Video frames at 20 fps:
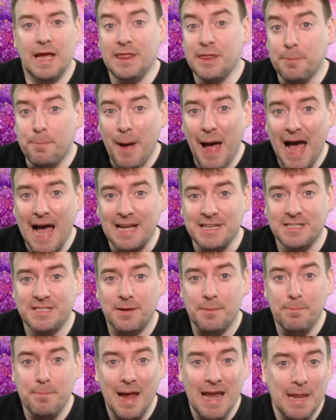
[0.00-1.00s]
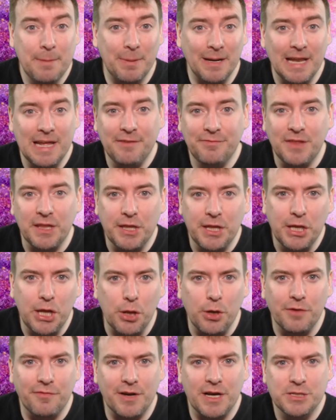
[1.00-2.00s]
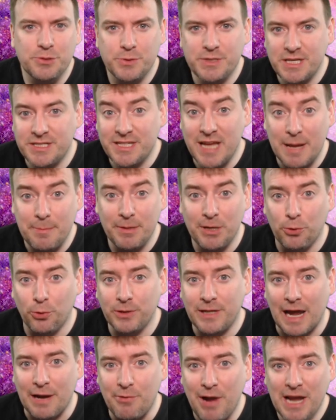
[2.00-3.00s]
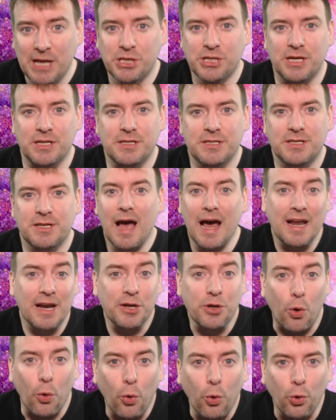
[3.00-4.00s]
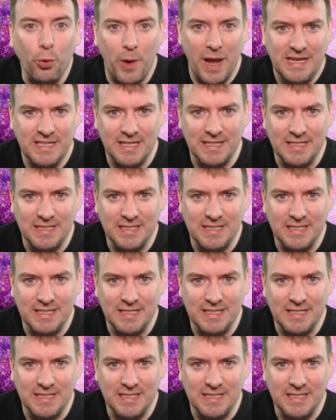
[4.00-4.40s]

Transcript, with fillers: In the past, many believed that the universe was the same in all directions and had always